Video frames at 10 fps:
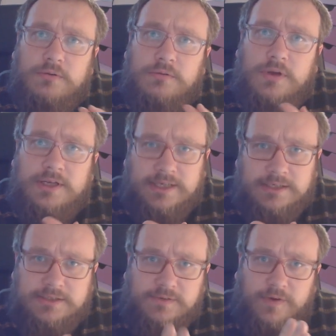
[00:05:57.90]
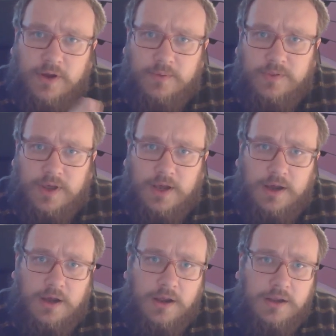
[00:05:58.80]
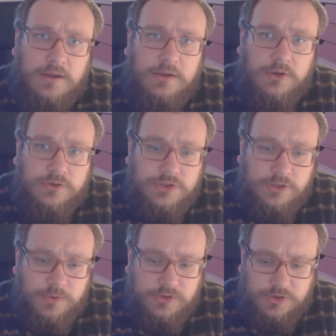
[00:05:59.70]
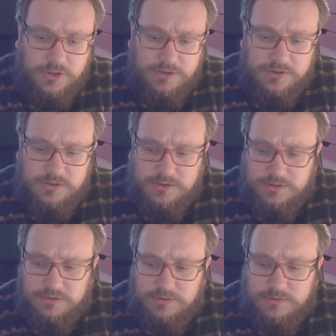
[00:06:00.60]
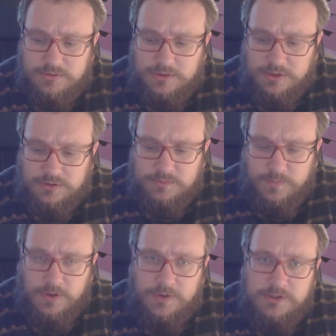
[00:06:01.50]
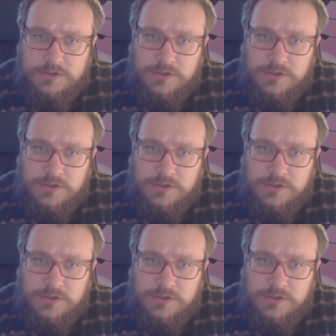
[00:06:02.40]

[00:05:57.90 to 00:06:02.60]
identify with that. I used a computer in those periods. I